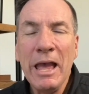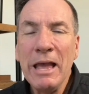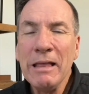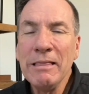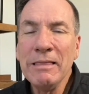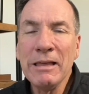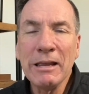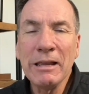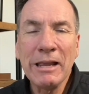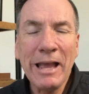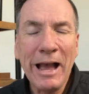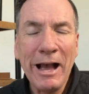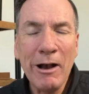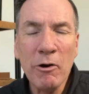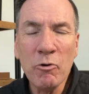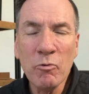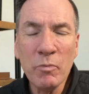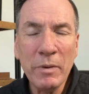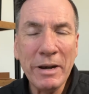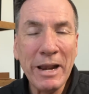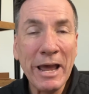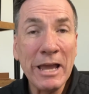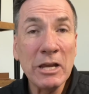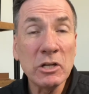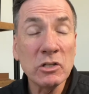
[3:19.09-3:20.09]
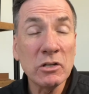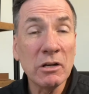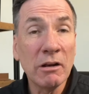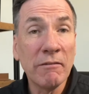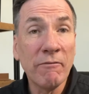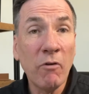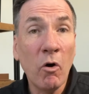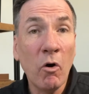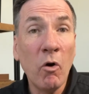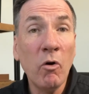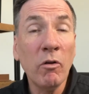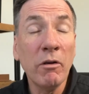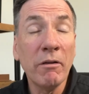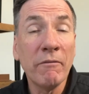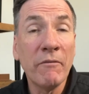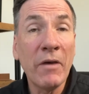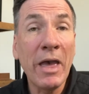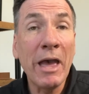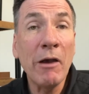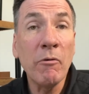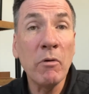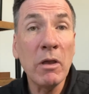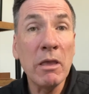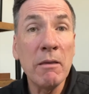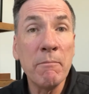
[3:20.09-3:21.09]
the culmination of all of
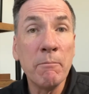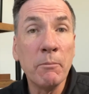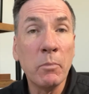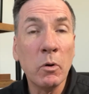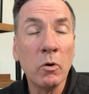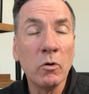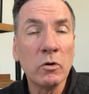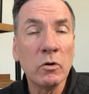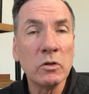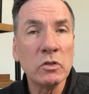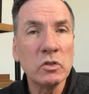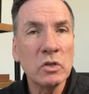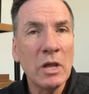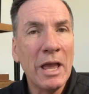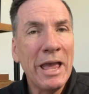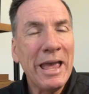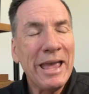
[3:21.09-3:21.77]
our inputs,